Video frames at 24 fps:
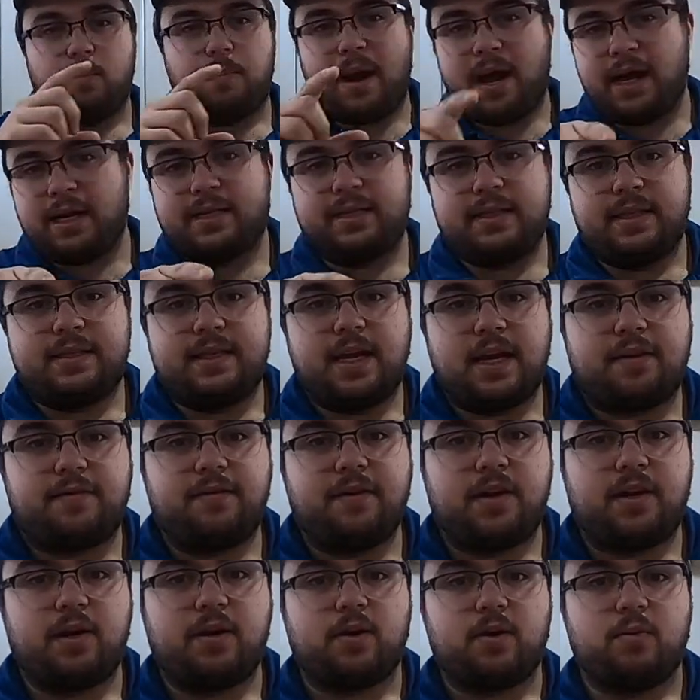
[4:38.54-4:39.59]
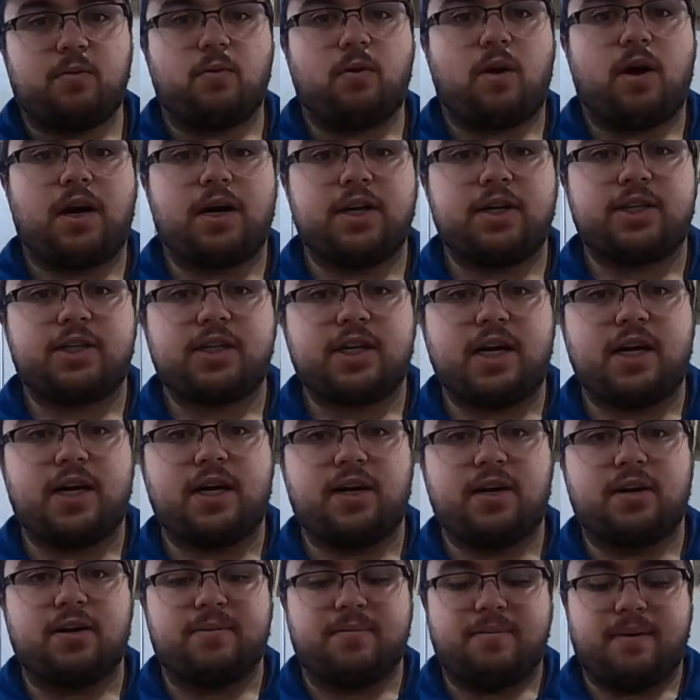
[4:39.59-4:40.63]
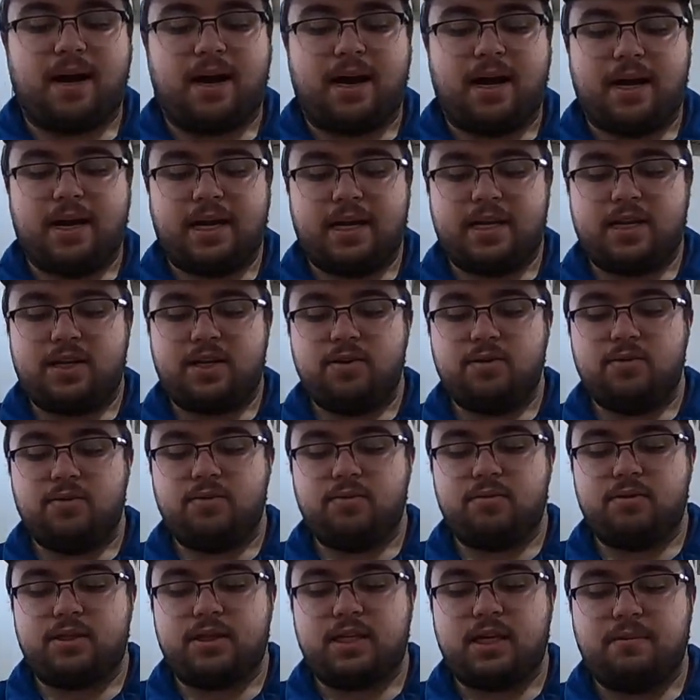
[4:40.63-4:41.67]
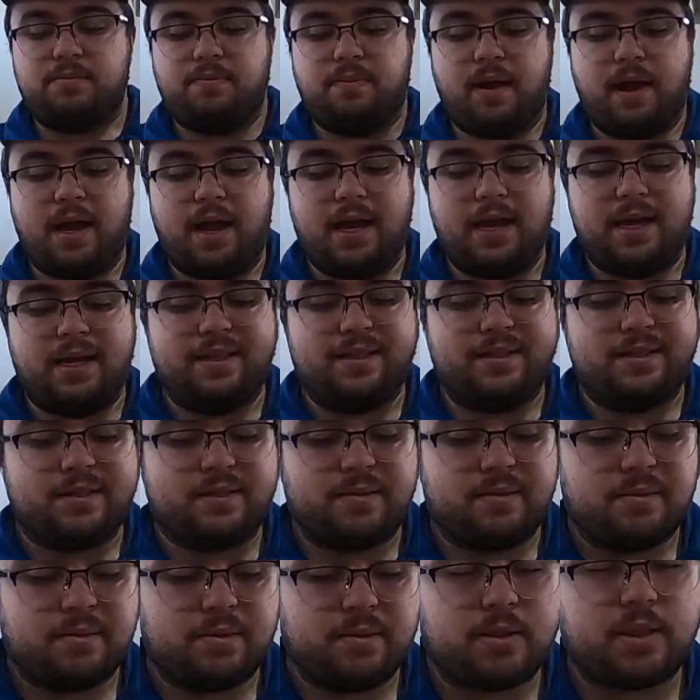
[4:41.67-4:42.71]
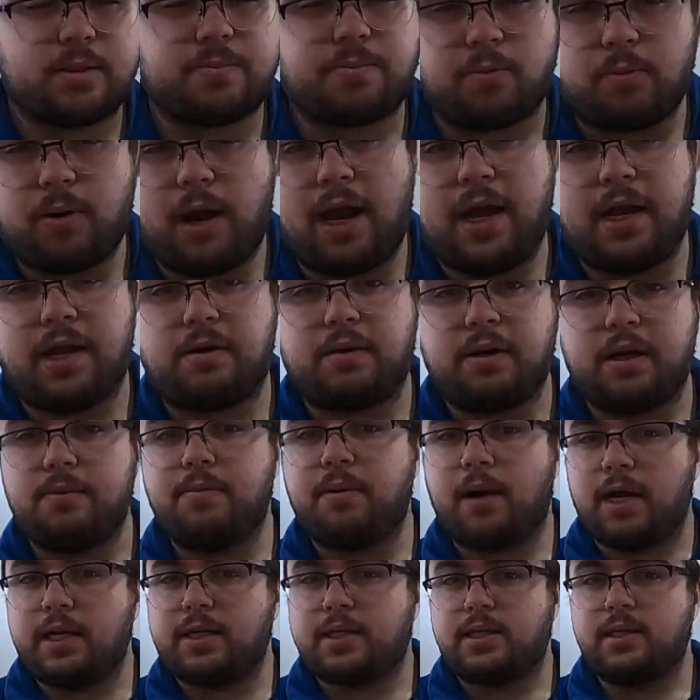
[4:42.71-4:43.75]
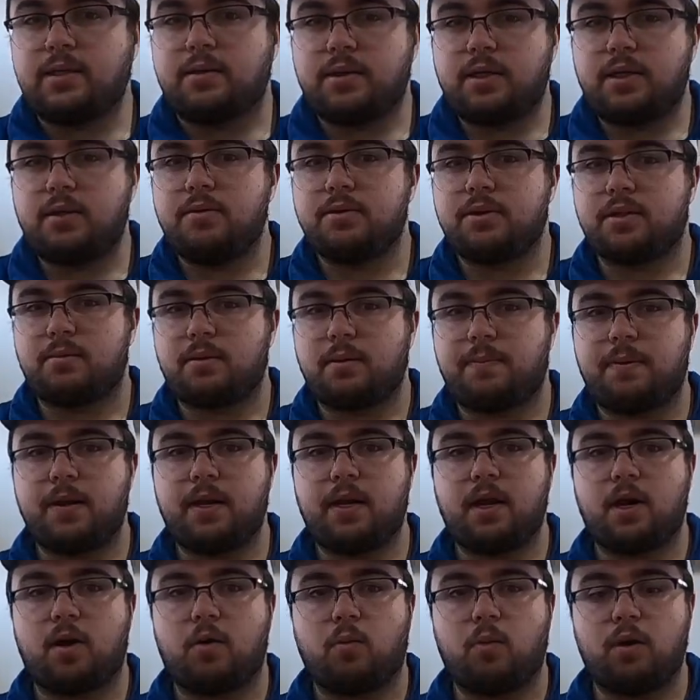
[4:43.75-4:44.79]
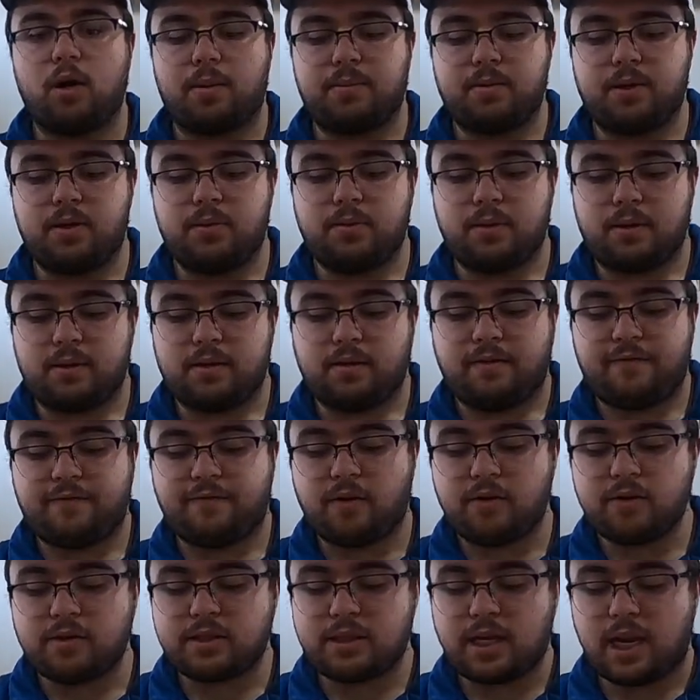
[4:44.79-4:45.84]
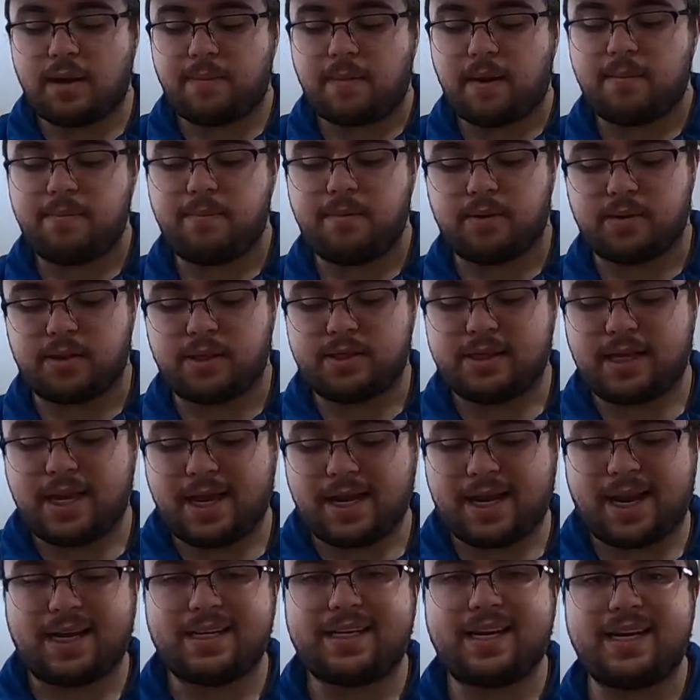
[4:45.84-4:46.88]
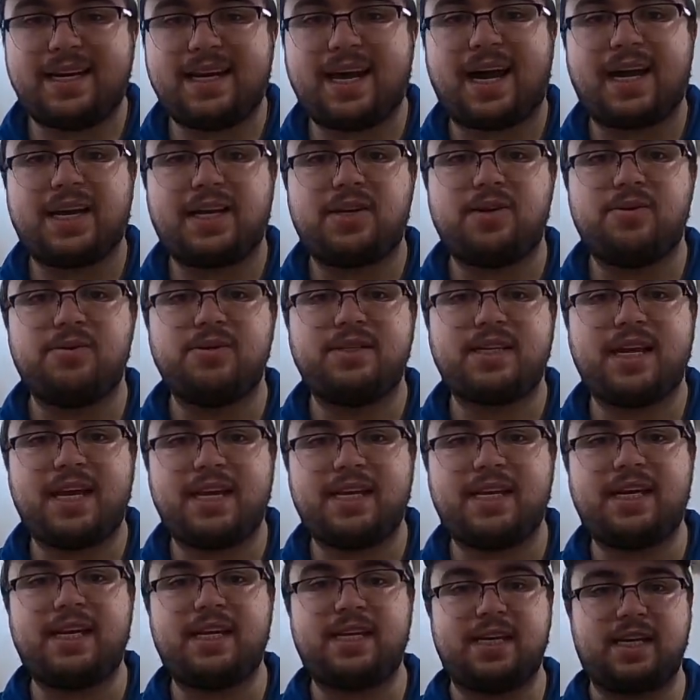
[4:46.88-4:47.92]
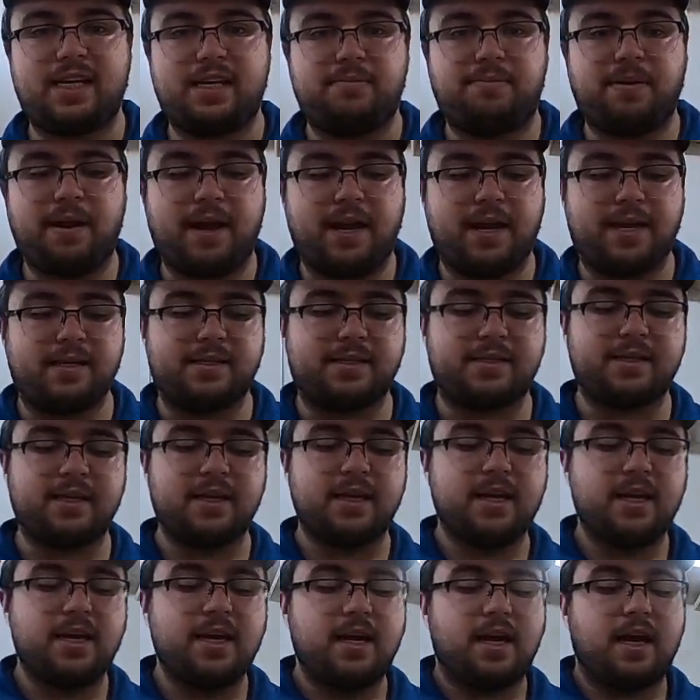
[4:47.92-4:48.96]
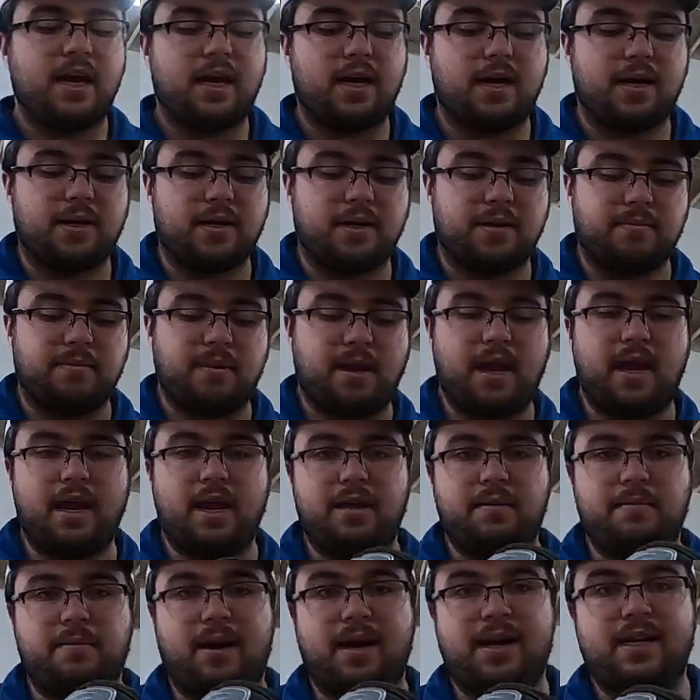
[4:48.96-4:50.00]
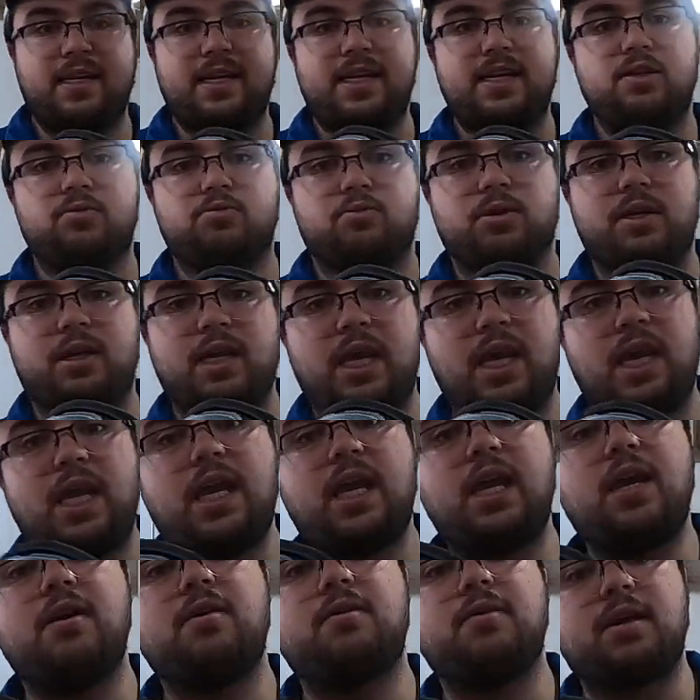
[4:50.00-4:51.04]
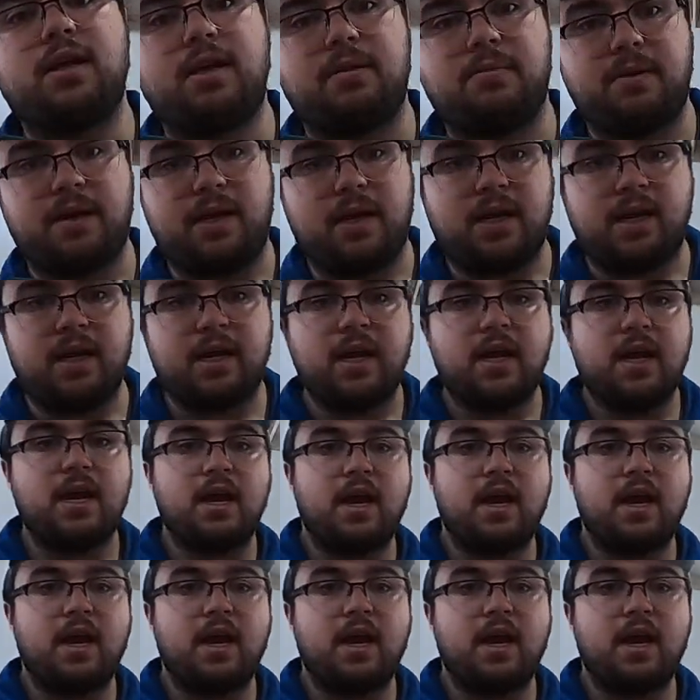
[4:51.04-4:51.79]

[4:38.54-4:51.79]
go back to the deck video and watch, I use knee pads sporadically, but I still use them depending on what I'm doing. The first time I built the deck, I did not use any knee pads, and my knees were killing me